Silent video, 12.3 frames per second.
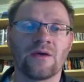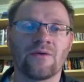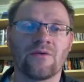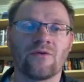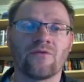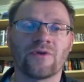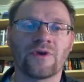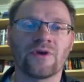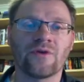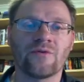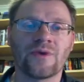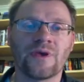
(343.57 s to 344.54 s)
Over
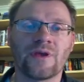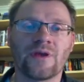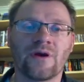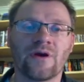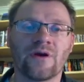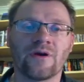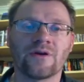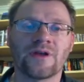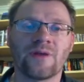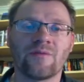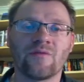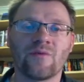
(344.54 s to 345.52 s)
here, we get r
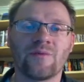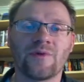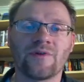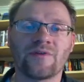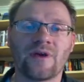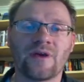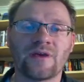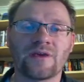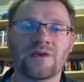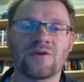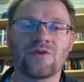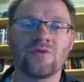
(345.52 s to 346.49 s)
times 1 plus I
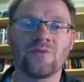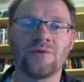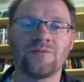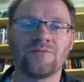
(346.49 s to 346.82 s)
cubed.